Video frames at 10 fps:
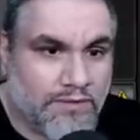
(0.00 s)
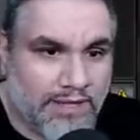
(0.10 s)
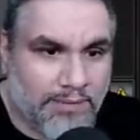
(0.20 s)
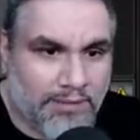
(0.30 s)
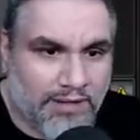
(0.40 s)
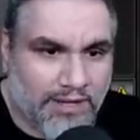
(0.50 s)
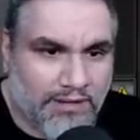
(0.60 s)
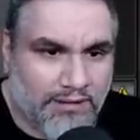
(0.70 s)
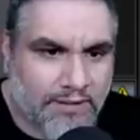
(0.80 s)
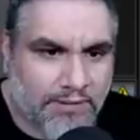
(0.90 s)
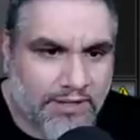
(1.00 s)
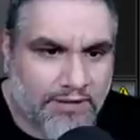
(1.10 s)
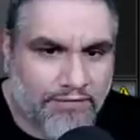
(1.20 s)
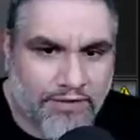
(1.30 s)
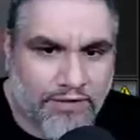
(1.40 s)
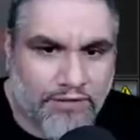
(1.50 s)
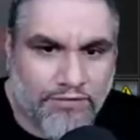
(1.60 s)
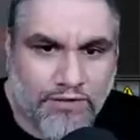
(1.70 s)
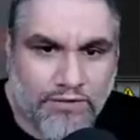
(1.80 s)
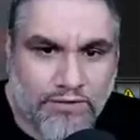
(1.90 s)
Did they play land? They played Field
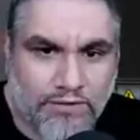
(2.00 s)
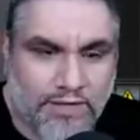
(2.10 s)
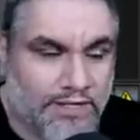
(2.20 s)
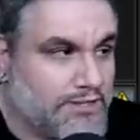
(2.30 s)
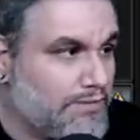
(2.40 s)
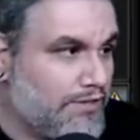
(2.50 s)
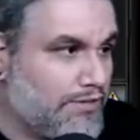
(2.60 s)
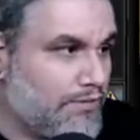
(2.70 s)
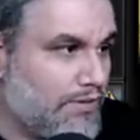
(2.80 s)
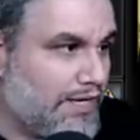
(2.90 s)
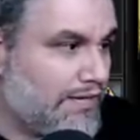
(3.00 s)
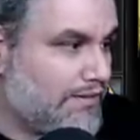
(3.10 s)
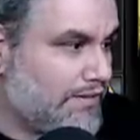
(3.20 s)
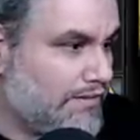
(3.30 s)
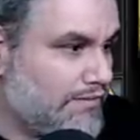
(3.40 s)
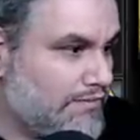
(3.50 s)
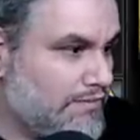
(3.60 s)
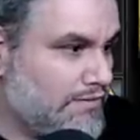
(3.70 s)
of Ruin. Okay, so we know their whole hand now.